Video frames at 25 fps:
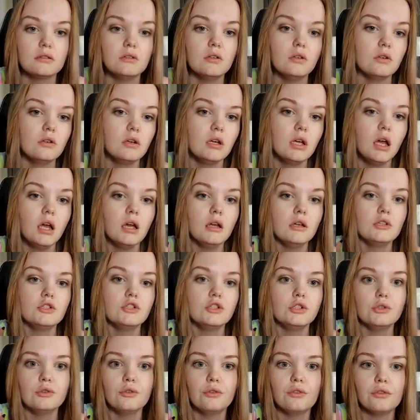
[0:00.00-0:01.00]
Not
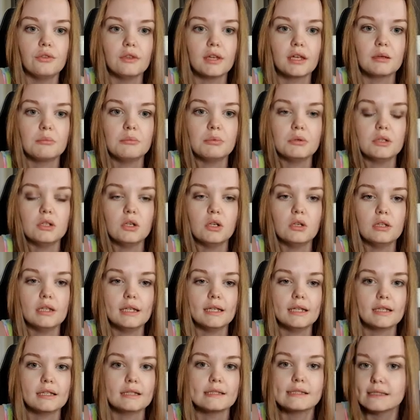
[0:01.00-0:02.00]
too thick, but not
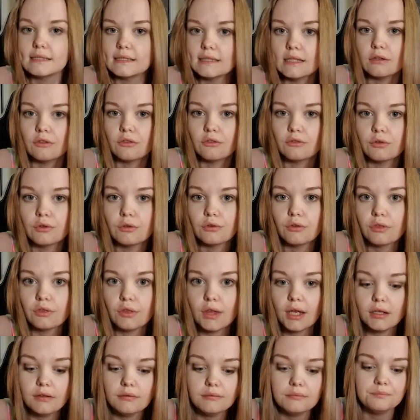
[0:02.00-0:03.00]
like see-through
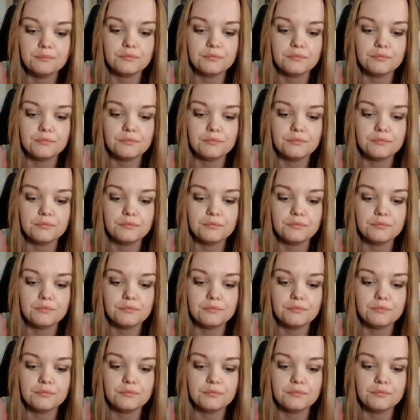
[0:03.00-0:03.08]
thin.